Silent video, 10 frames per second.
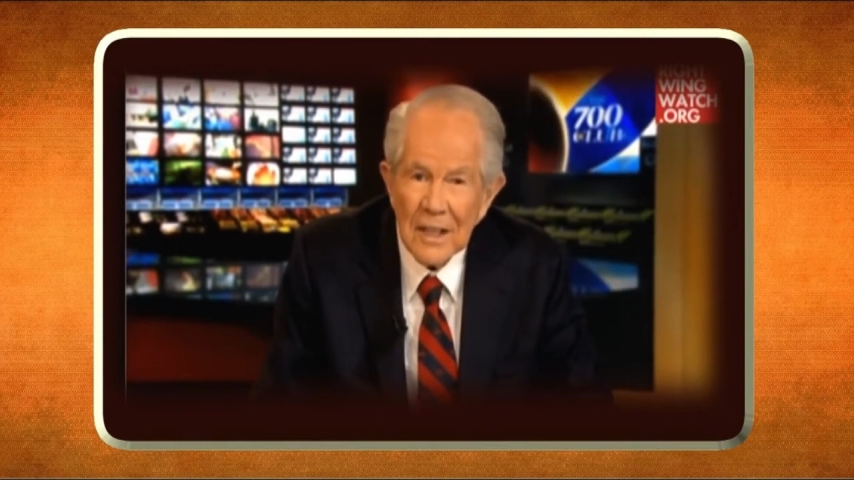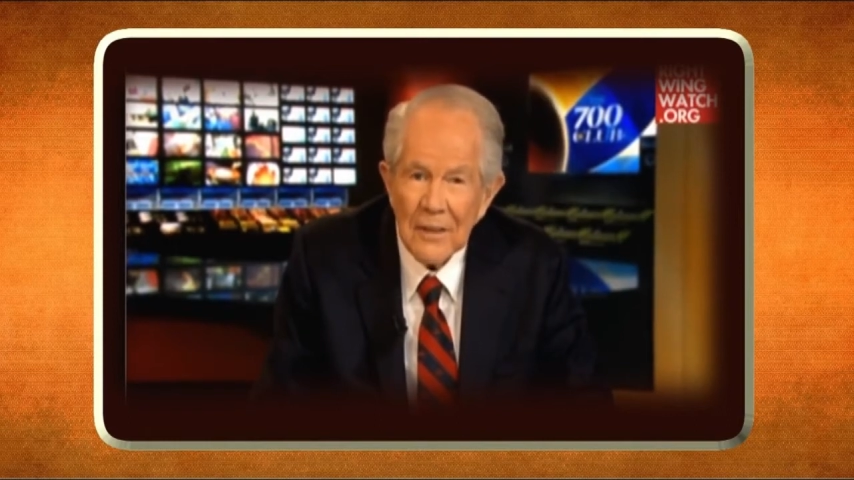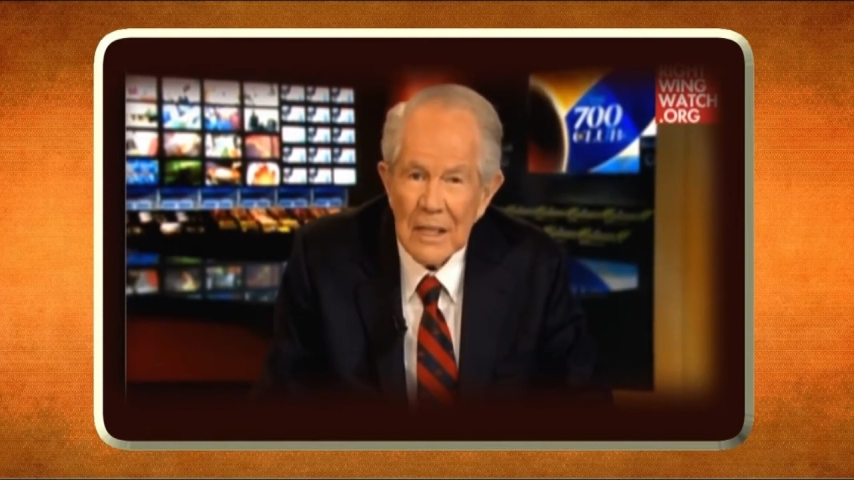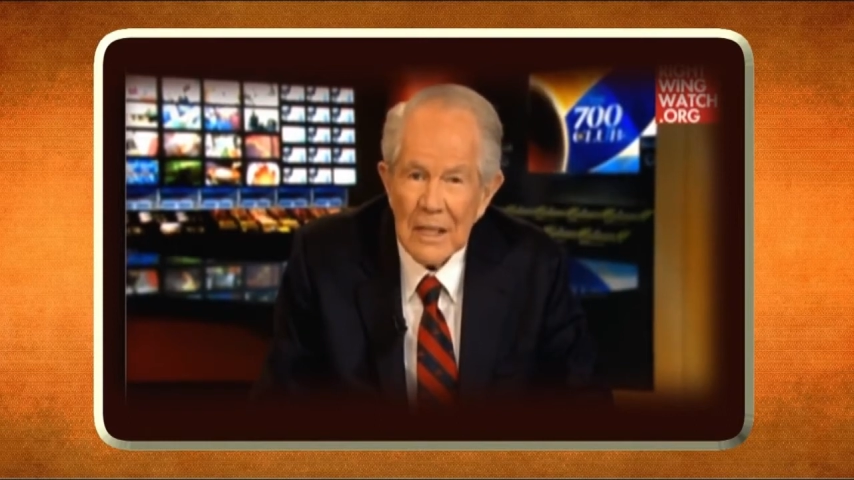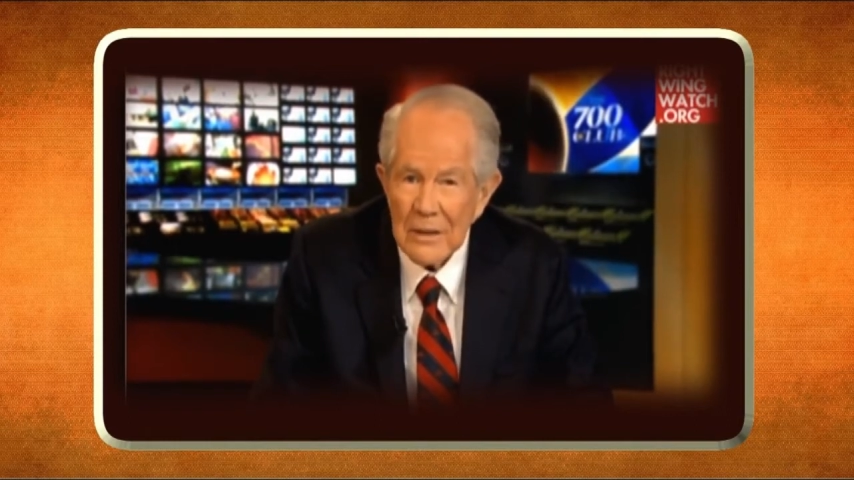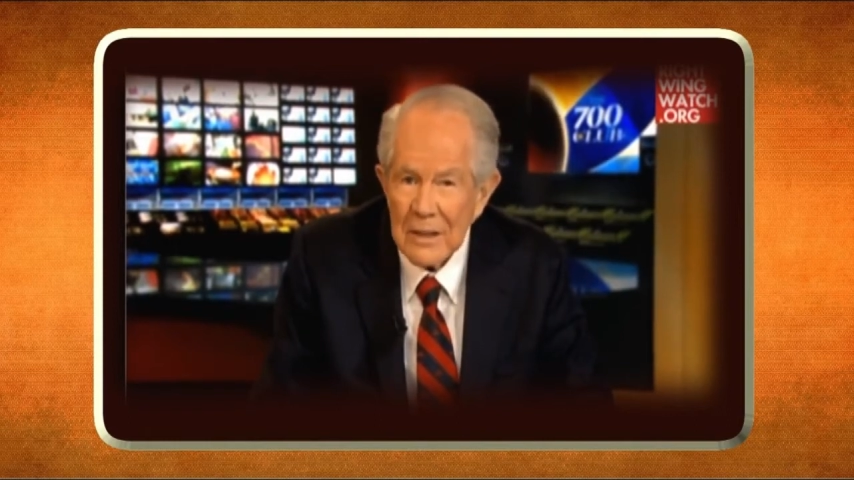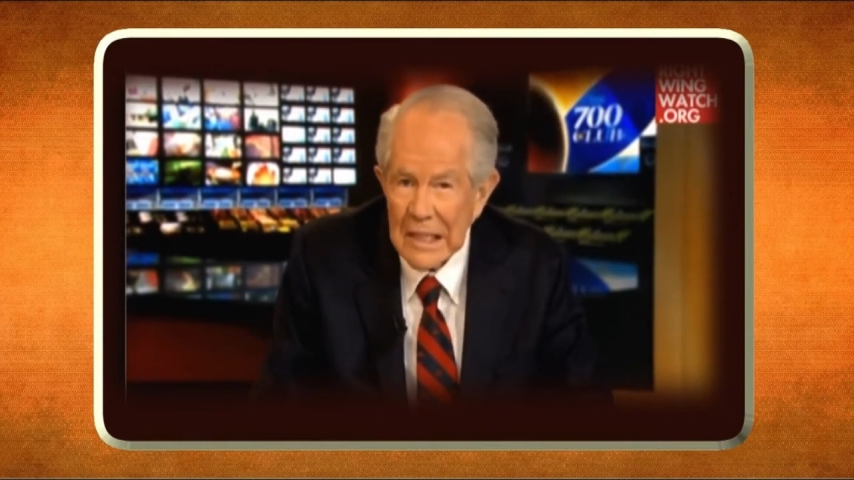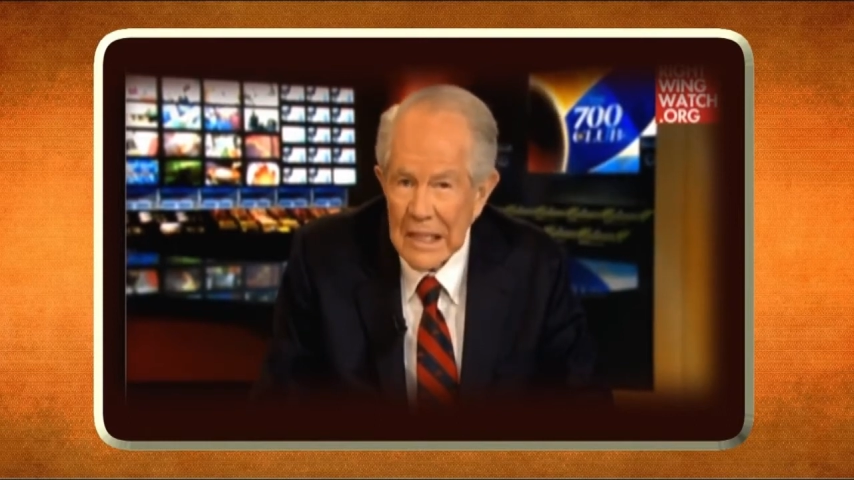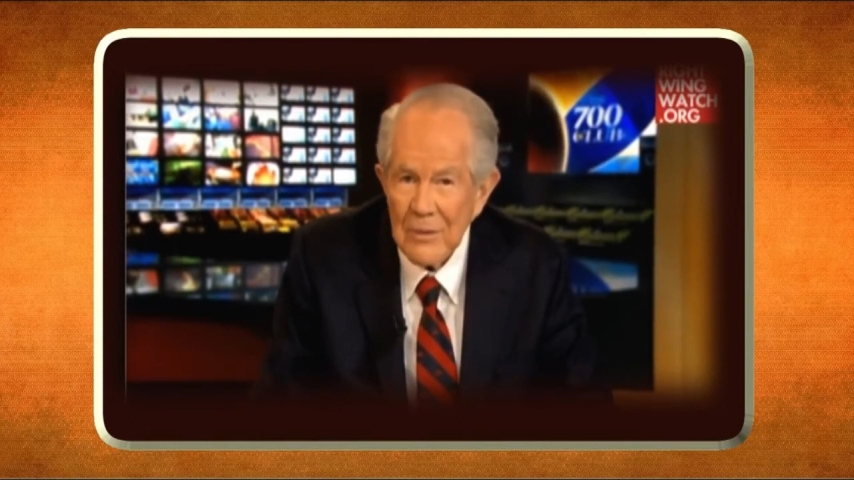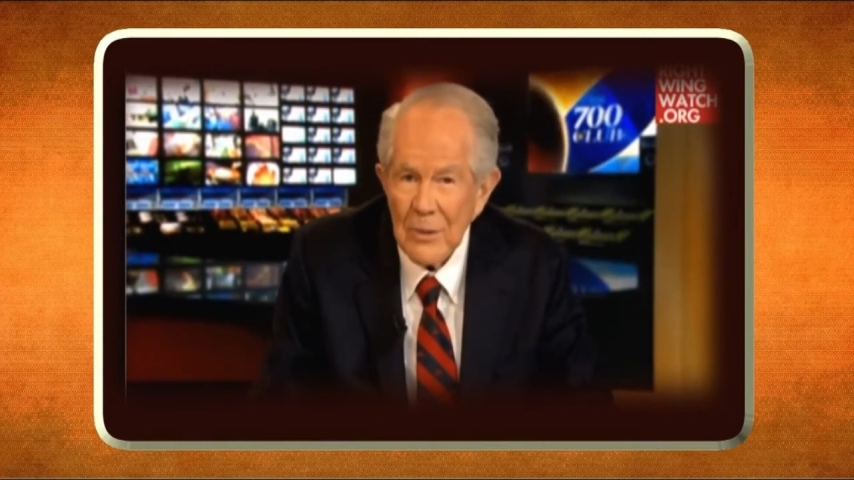And I think
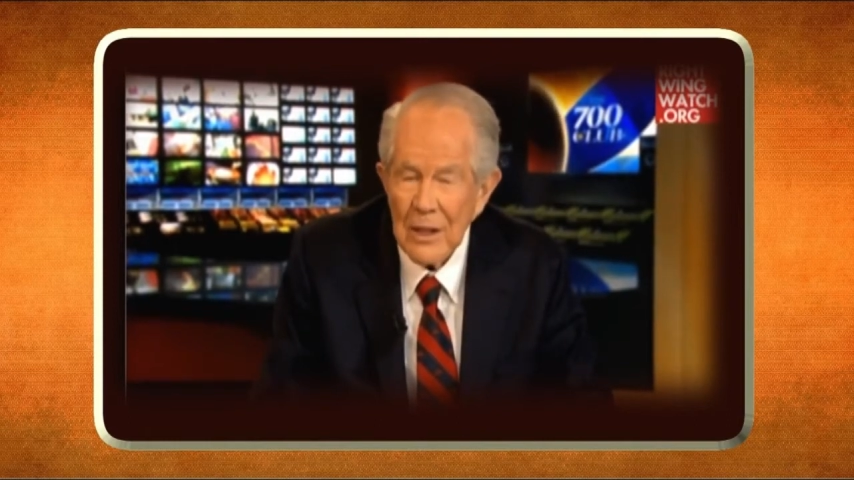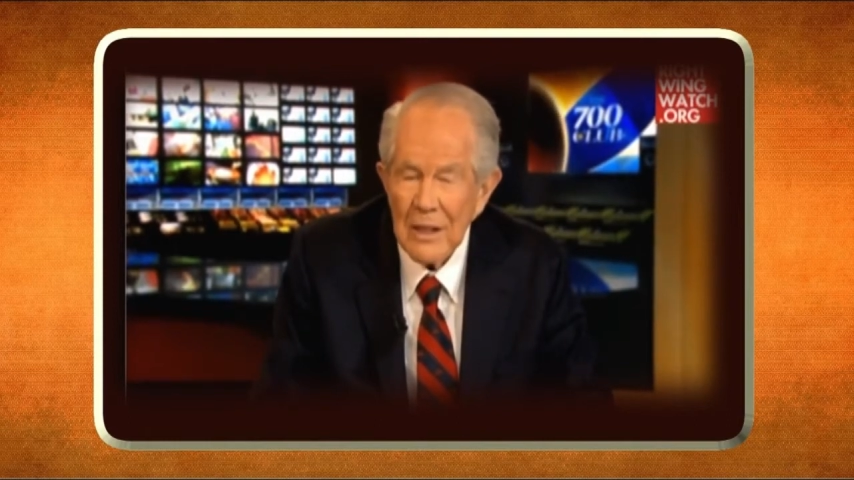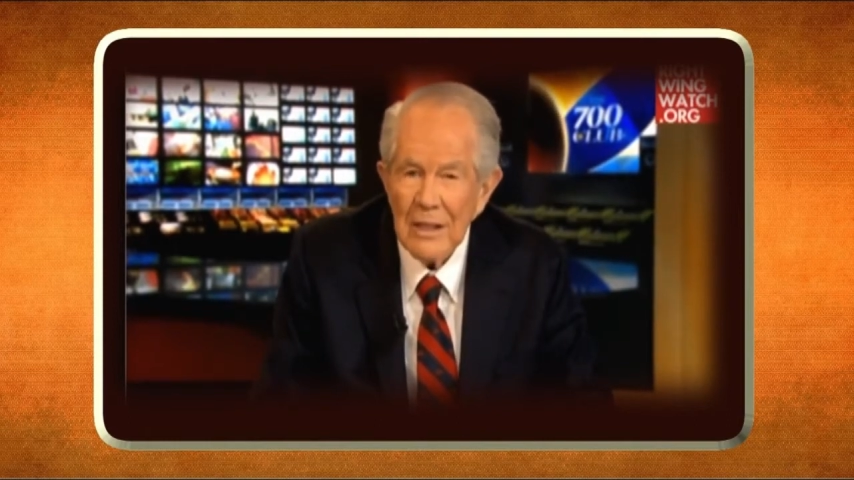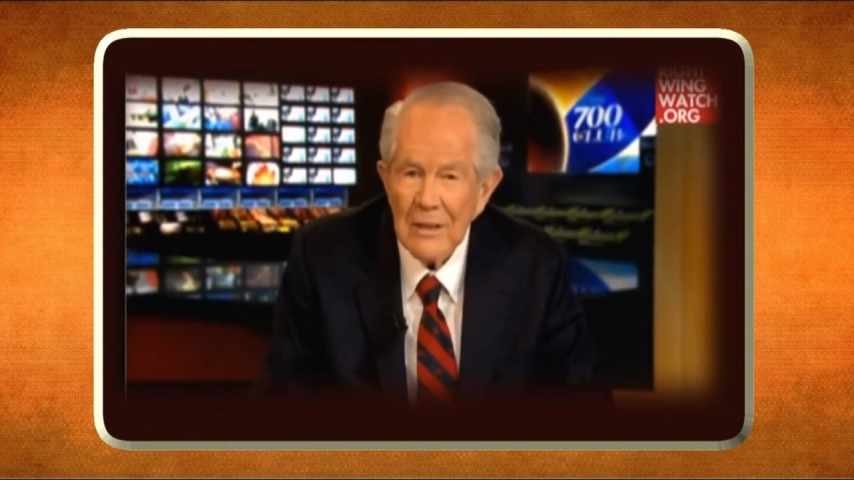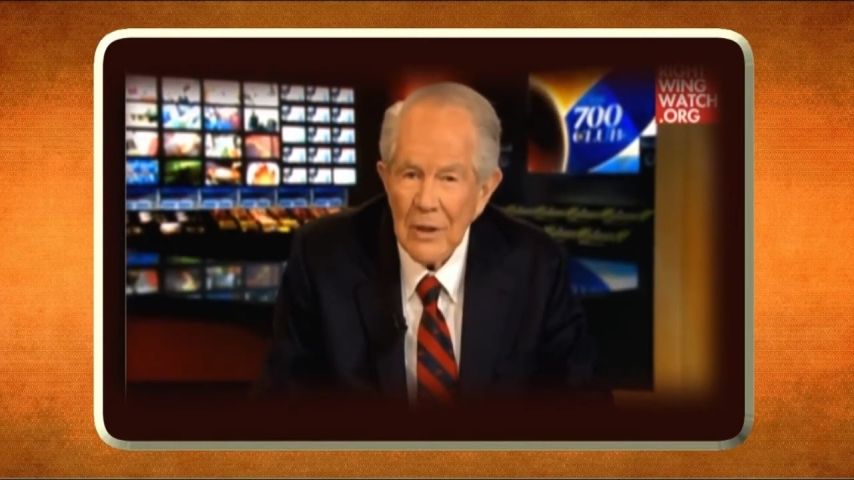the time we